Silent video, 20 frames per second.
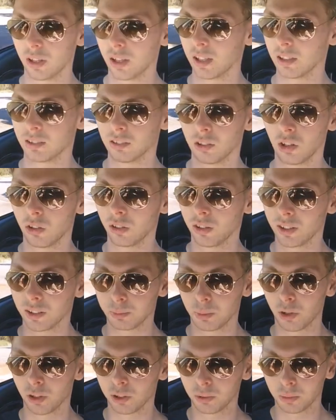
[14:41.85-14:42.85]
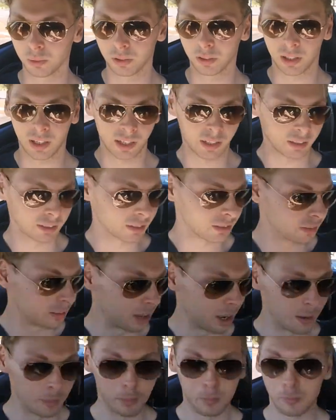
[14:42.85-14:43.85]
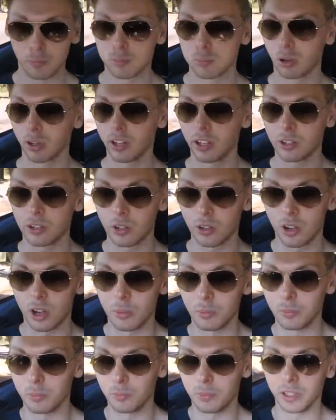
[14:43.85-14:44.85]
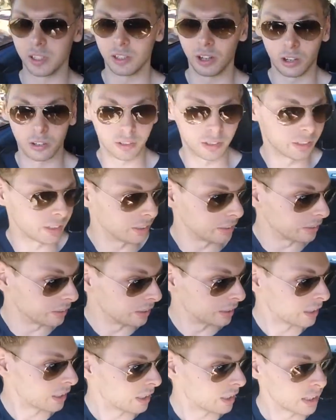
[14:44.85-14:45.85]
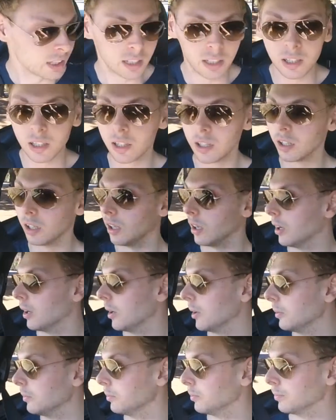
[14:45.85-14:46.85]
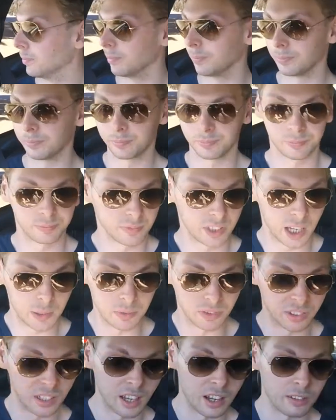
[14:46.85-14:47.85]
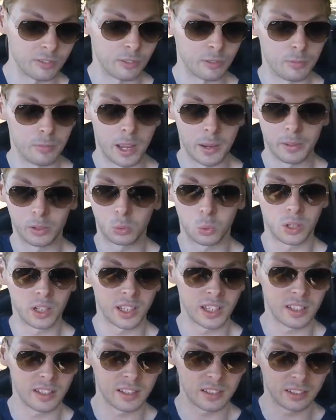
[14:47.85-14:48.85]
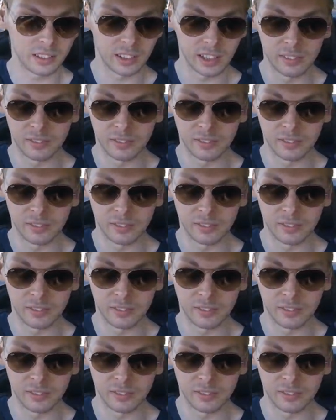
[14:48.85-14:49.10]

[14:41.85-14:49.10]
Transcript: as long as possible. I'm pretty sure I'm going to be going to keep this car for maybe 20 years,